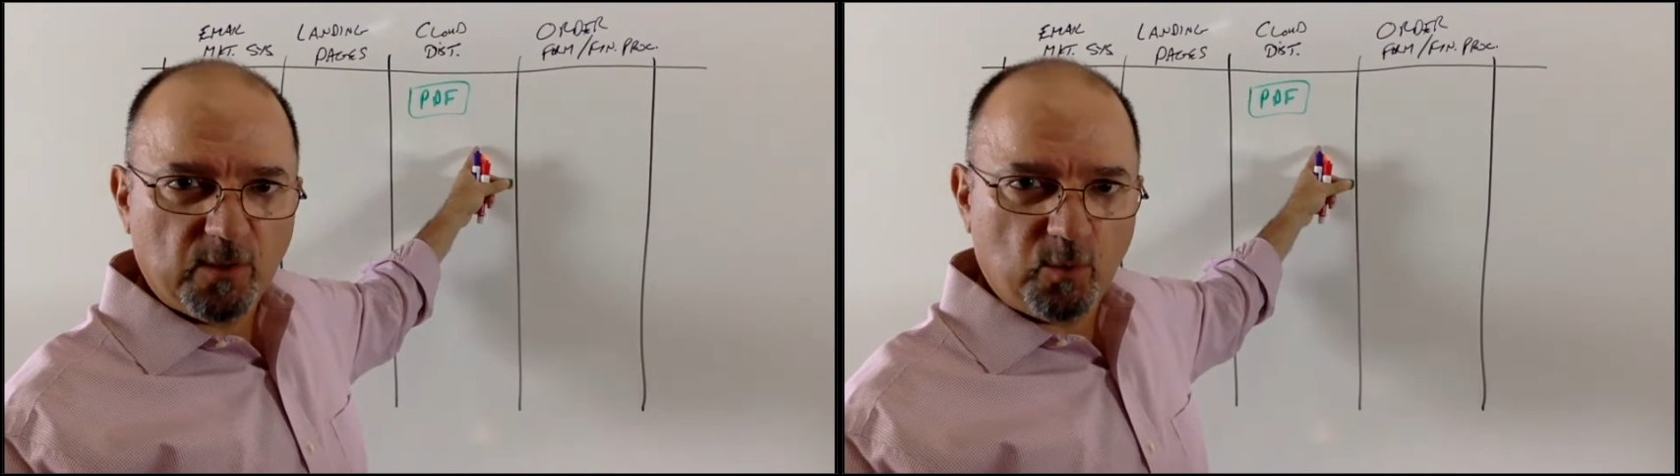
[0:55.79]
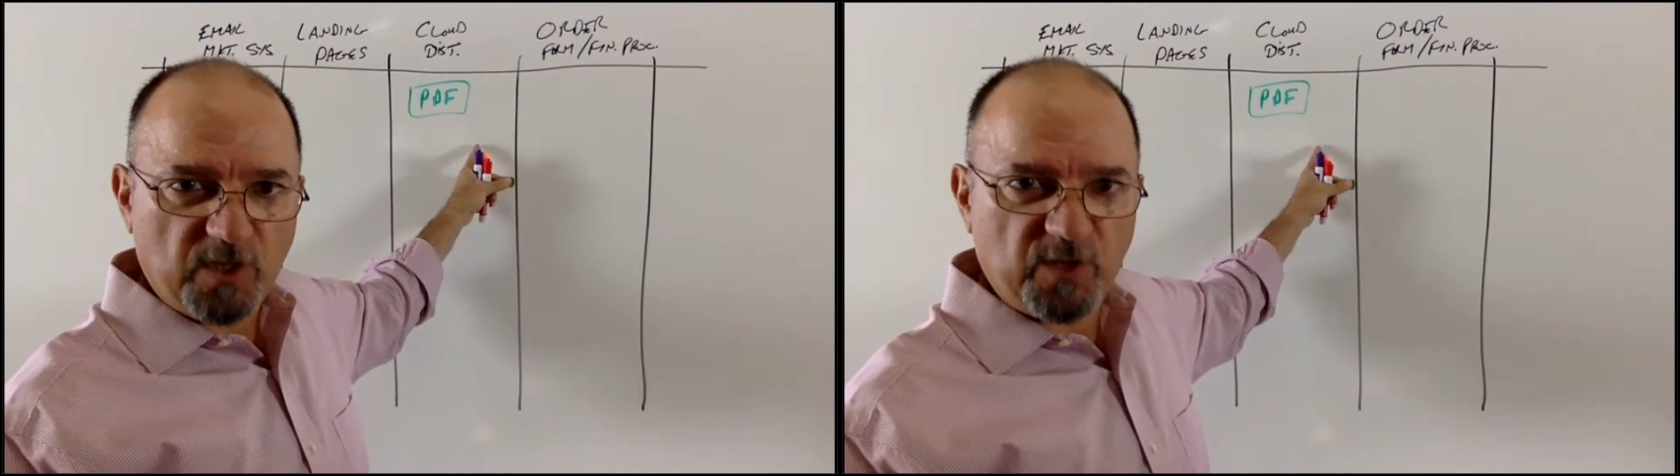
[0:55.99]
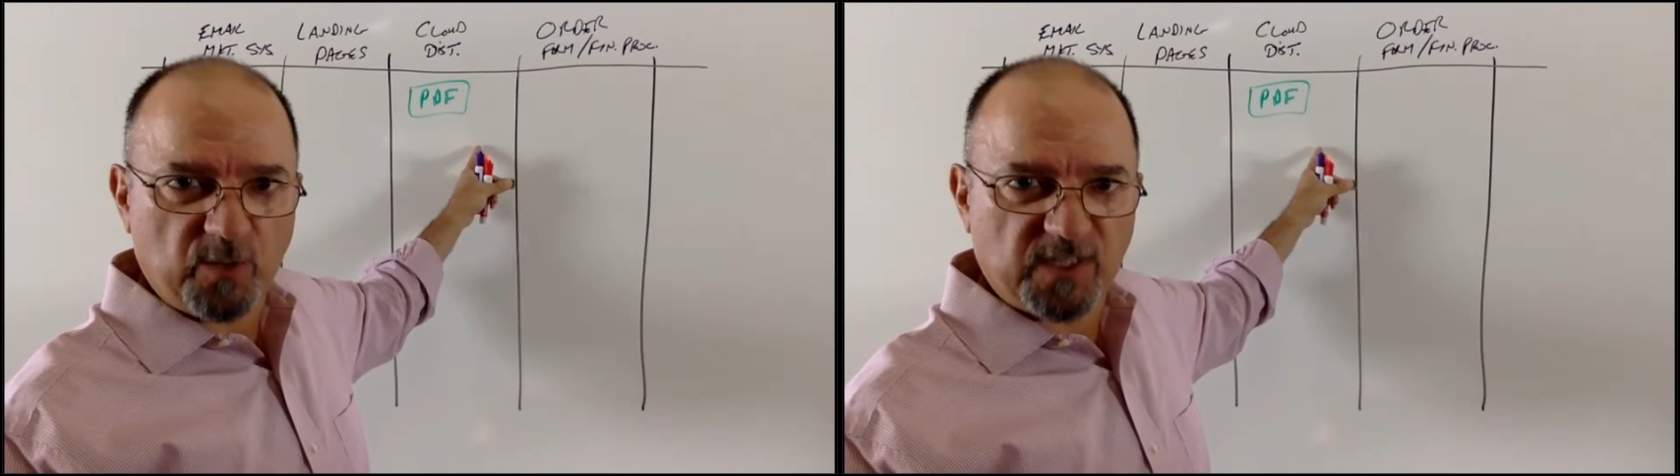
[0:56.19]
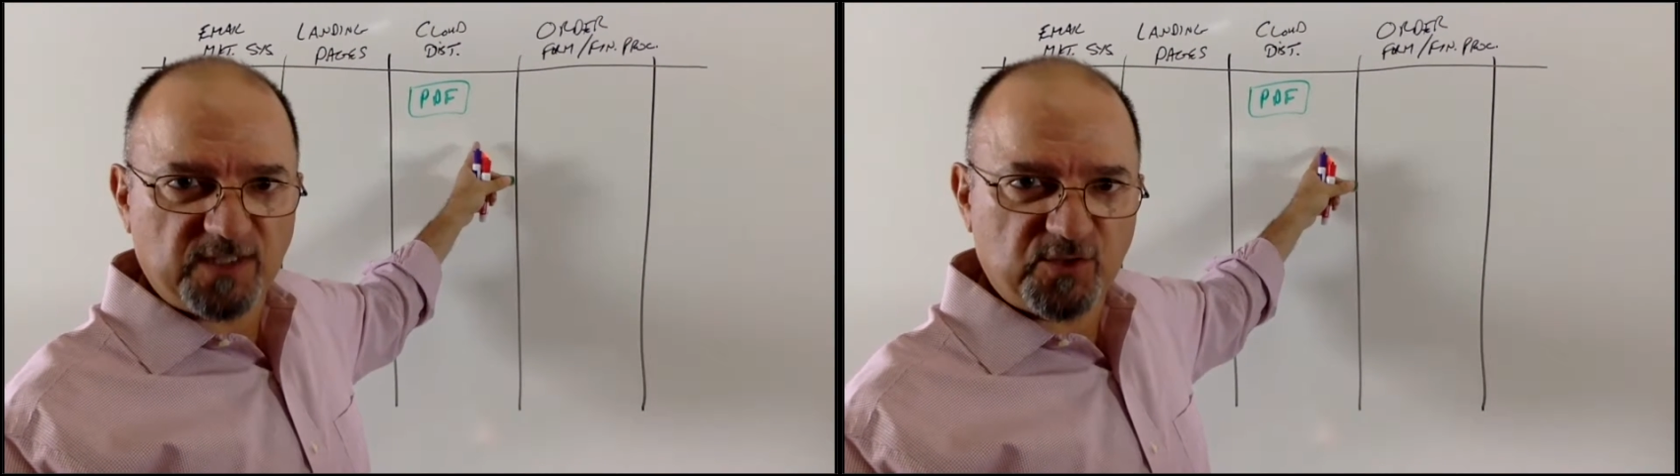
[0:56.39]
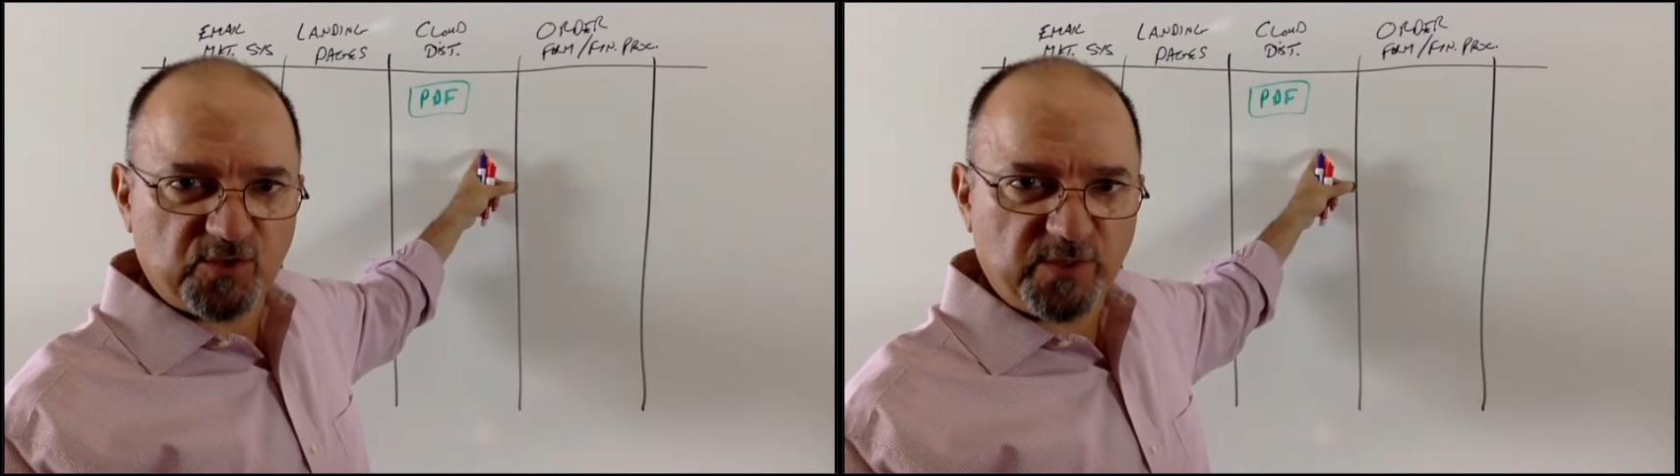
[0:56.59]
what you want to
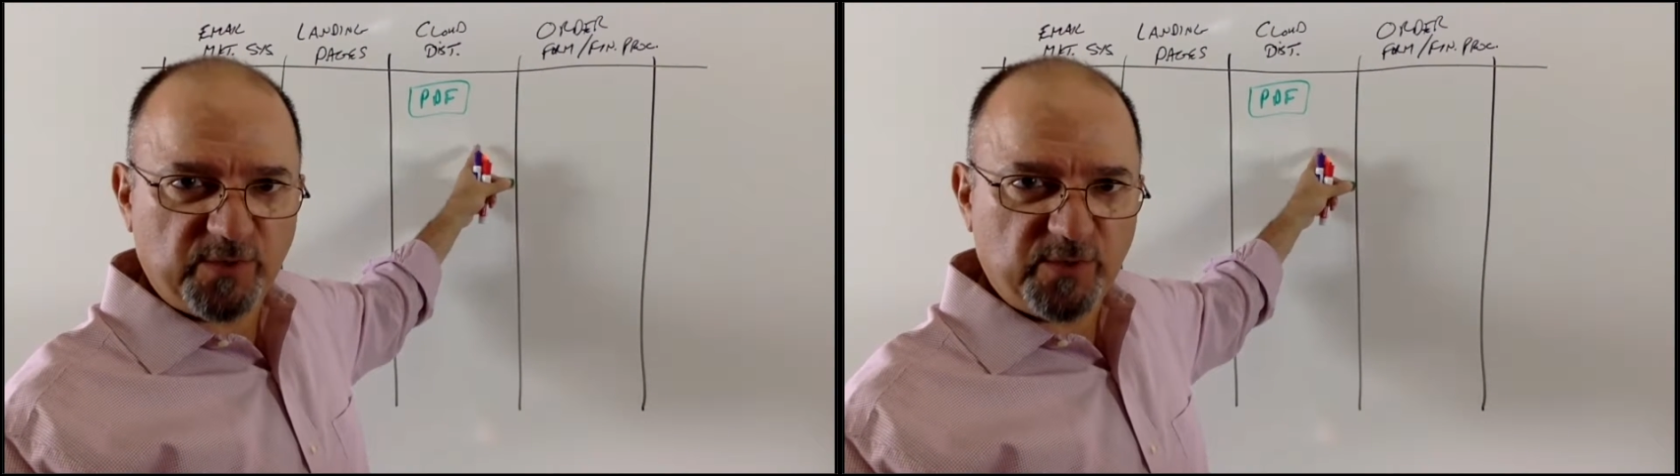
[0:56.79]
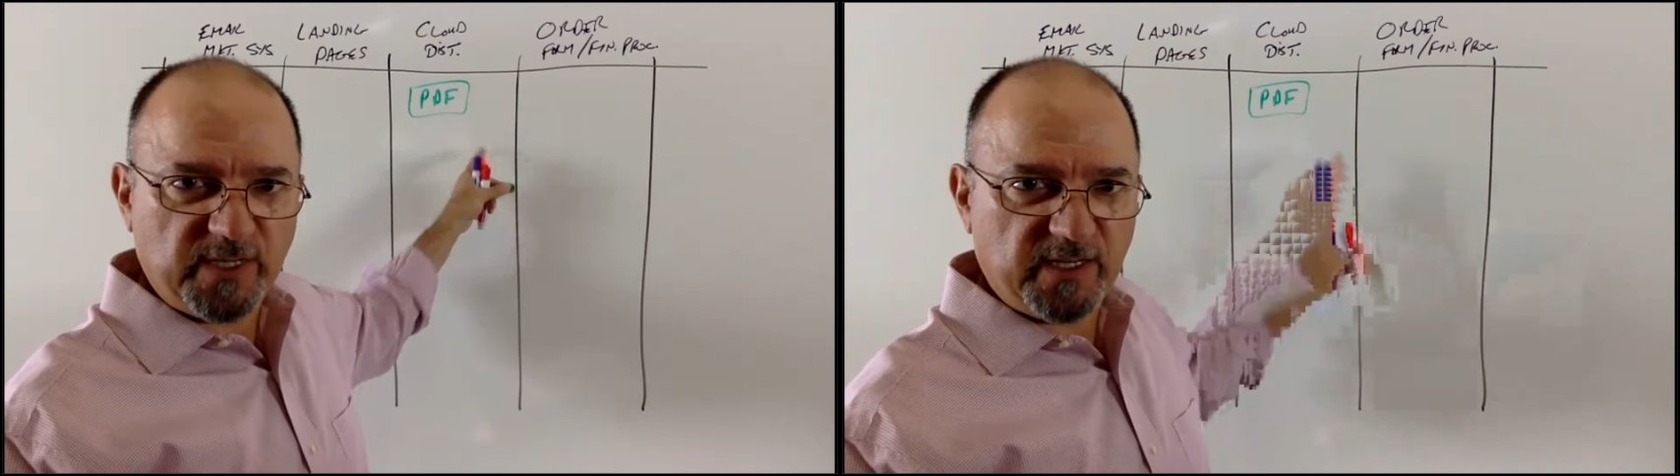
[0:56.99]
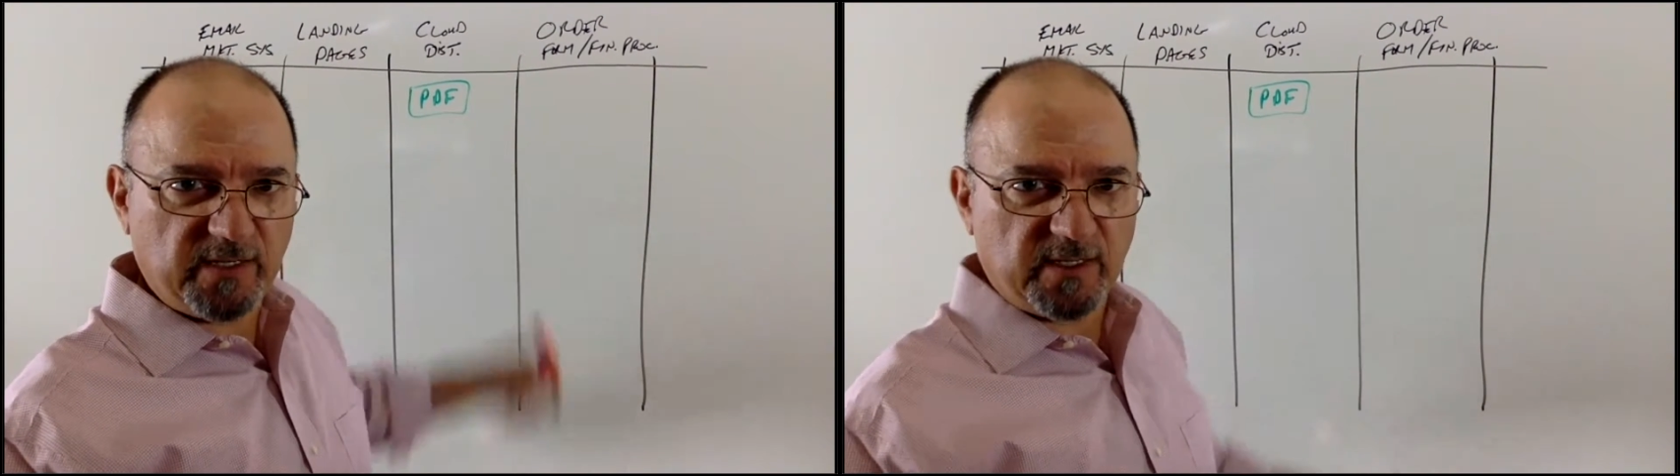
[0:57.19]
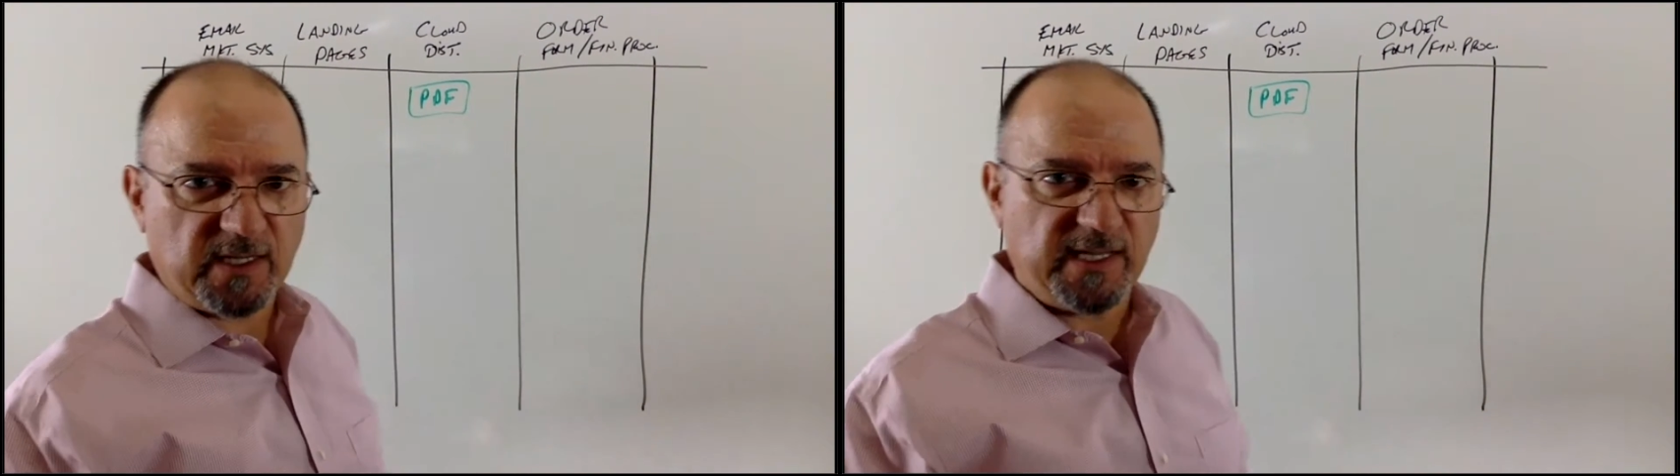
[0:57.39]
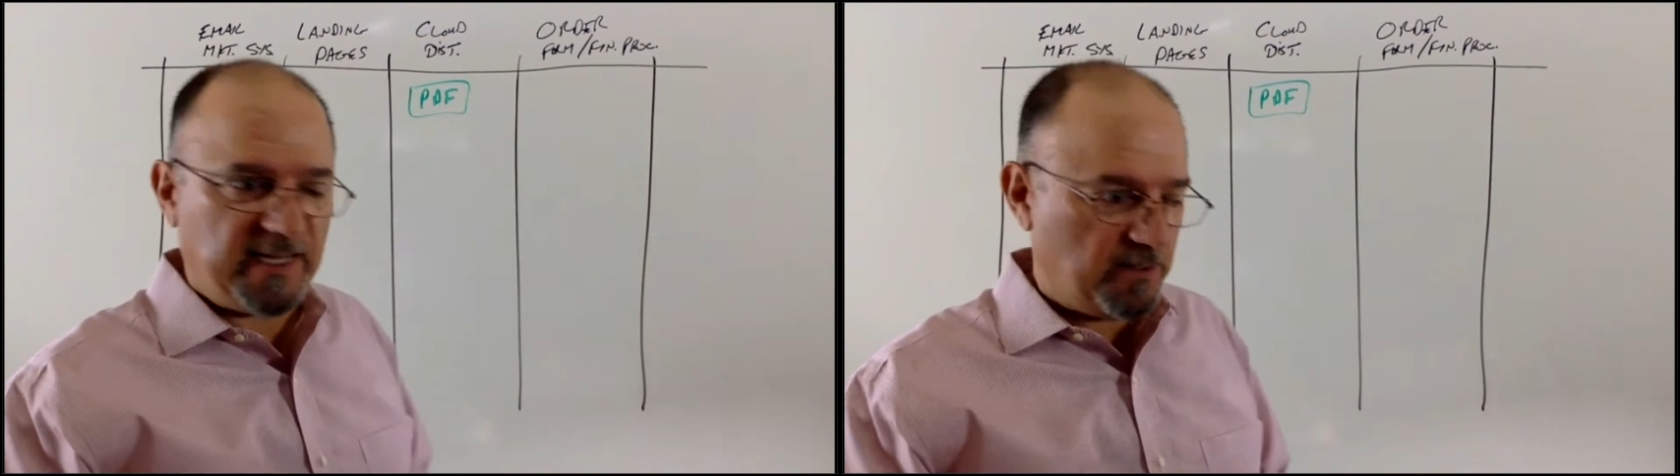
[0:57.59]
distribute in the
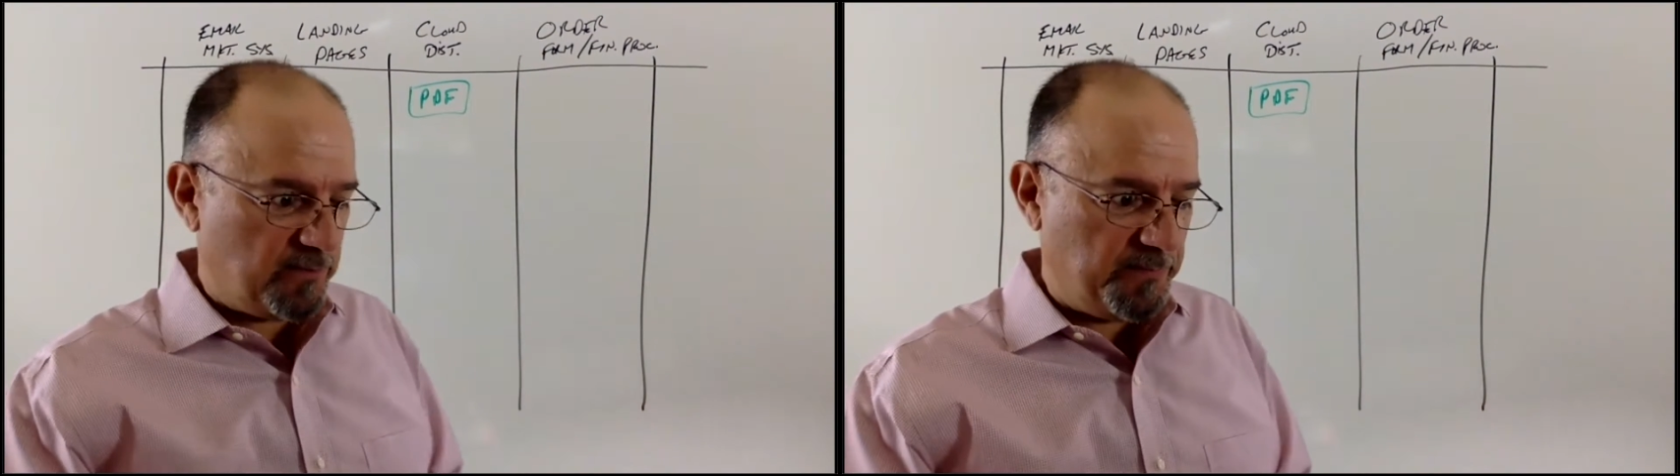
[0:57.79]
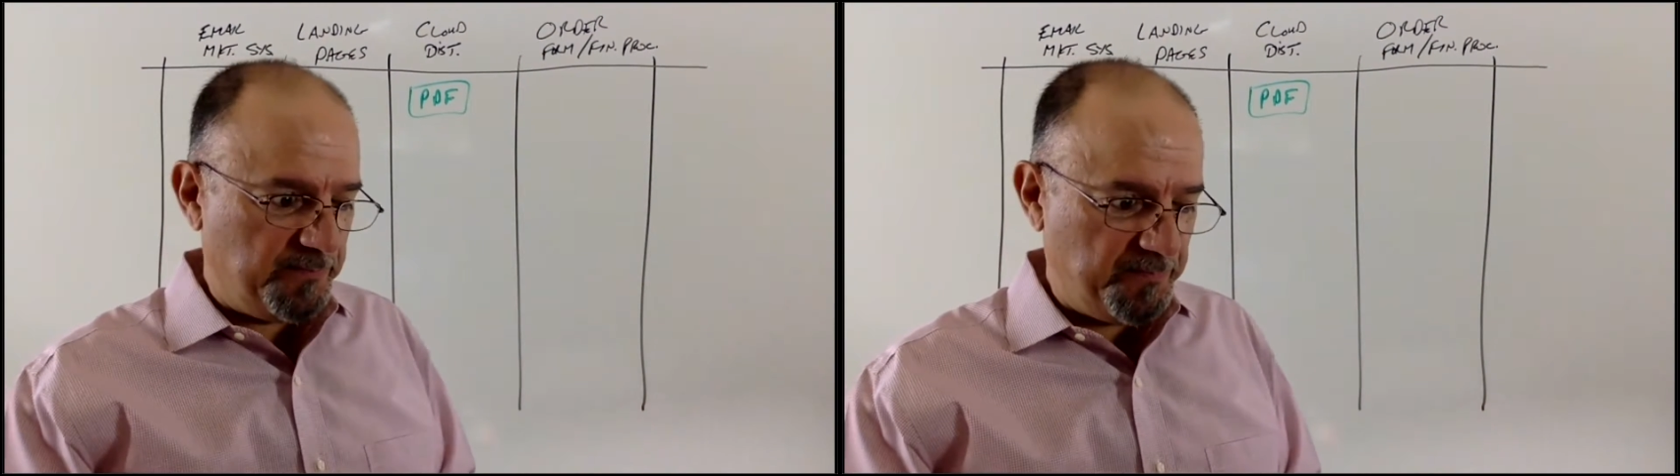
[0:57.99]
cloud.